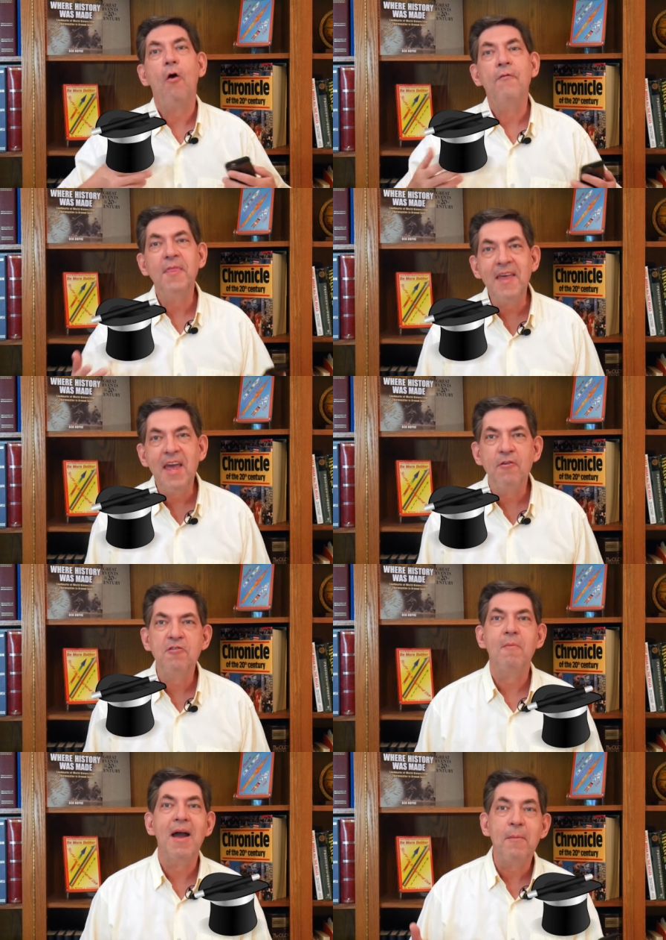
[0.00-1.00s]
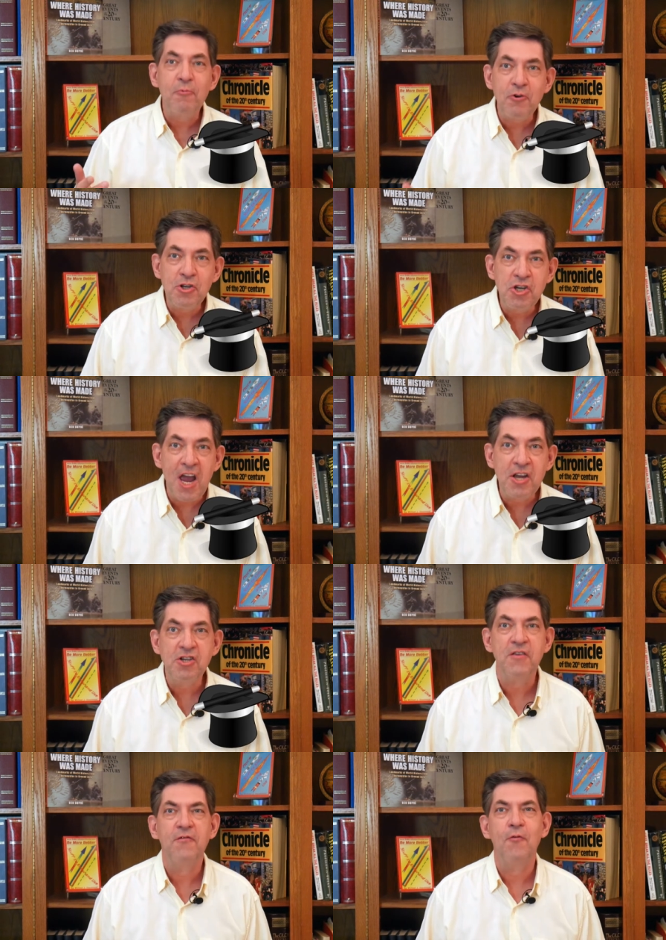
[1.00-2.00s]
over the years, my
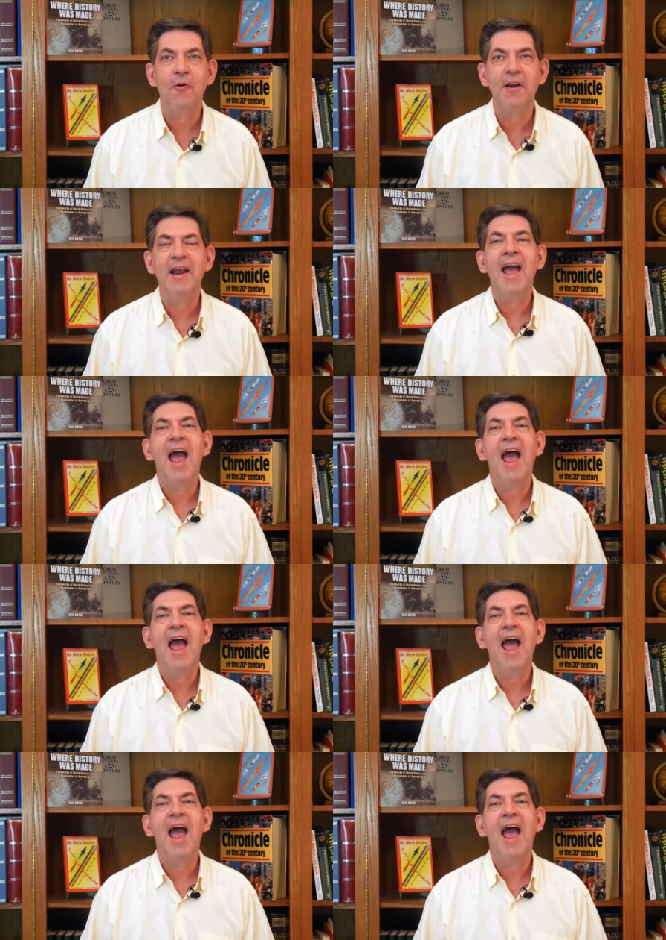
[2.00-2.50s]
appreciation for it